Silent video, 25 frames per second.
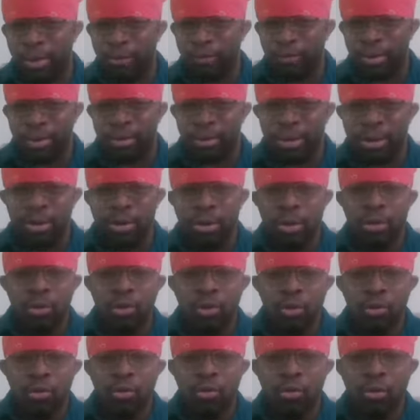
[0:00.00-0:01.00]
women
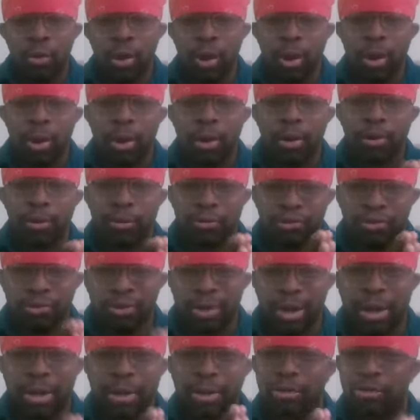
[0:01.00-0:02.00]
who are
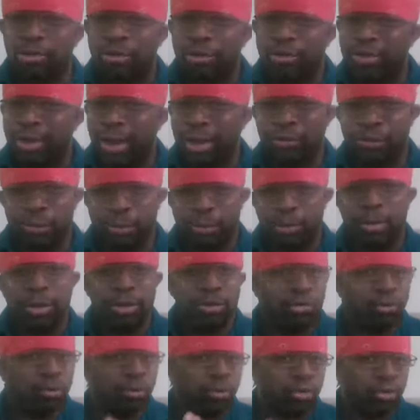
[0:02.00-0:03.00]
trying desperately
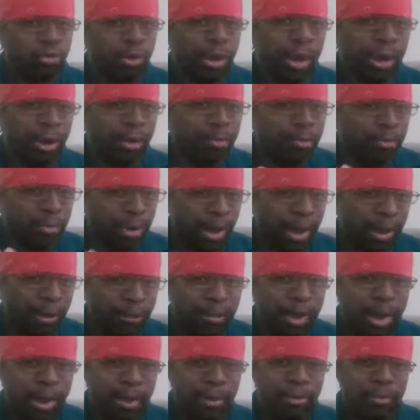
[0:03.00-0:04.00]
to attract black
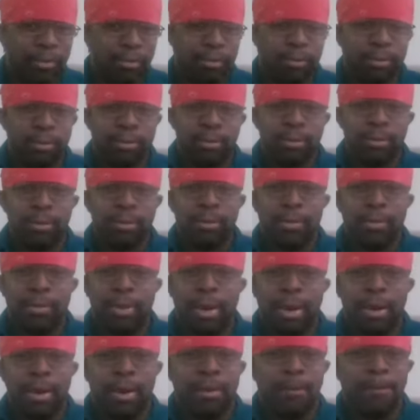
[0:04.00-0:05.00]
men.
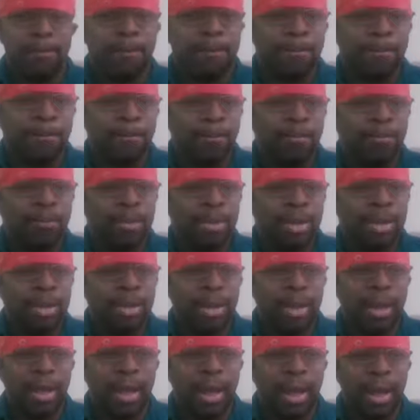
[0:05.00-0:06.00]

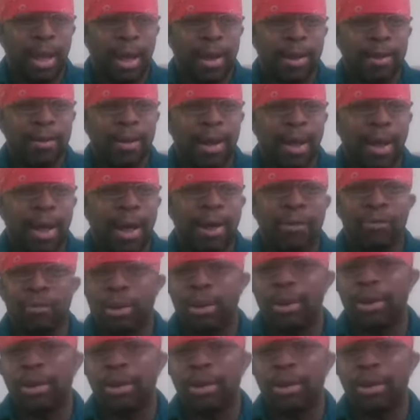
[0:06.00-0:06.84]
And I really